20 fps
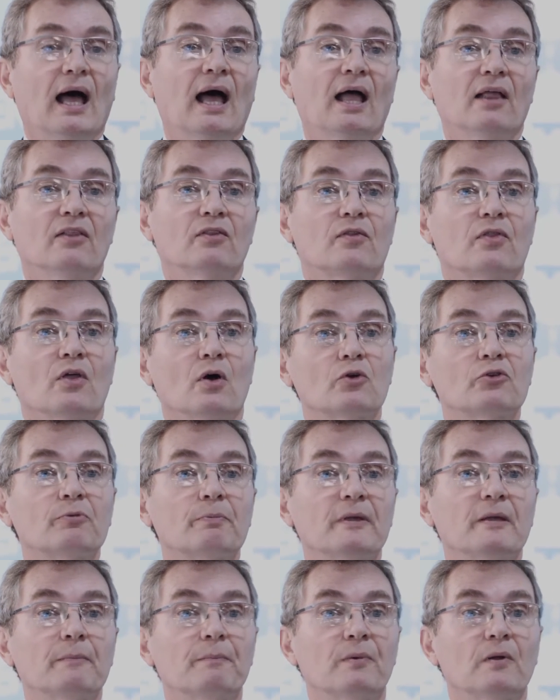and those
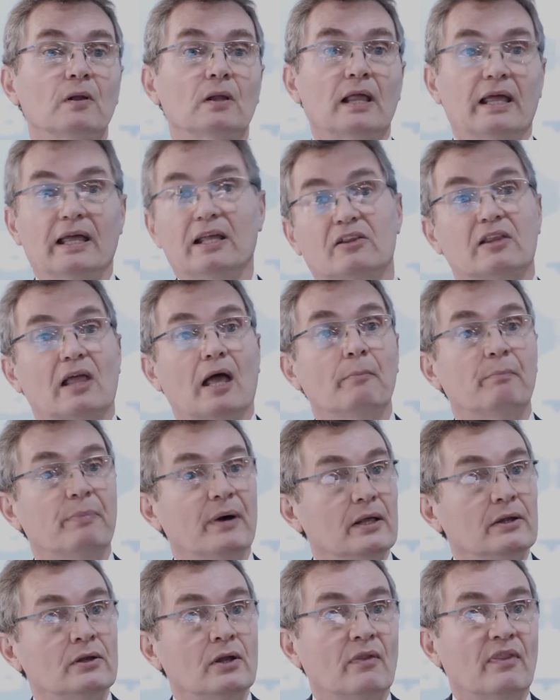people hit a
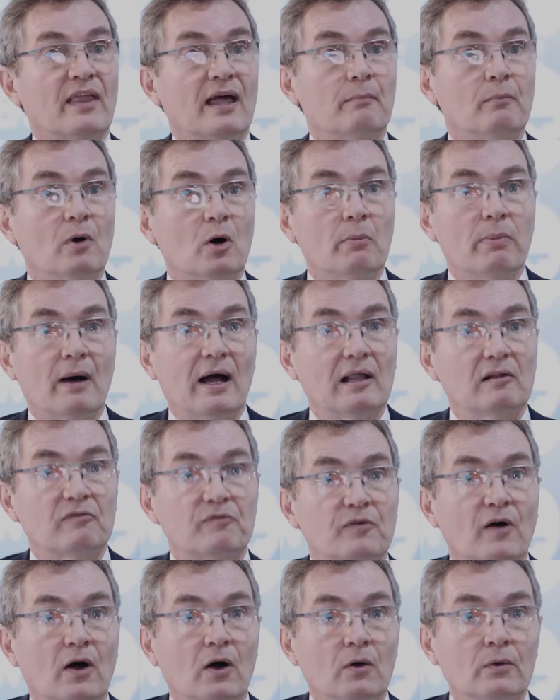button on their mobile
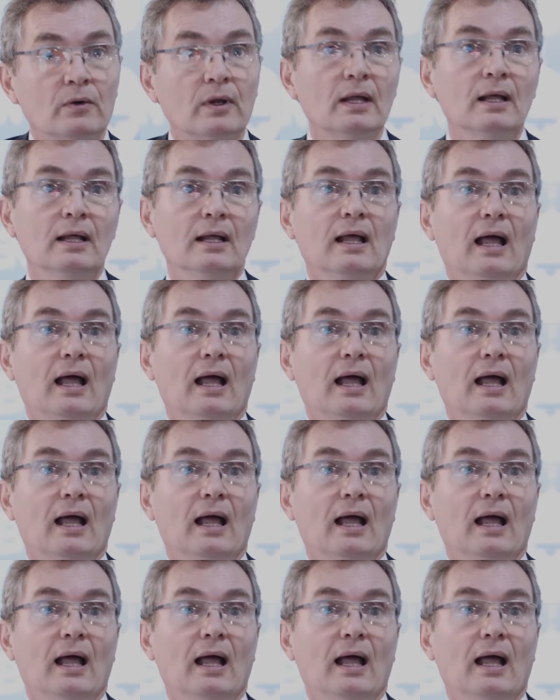phone,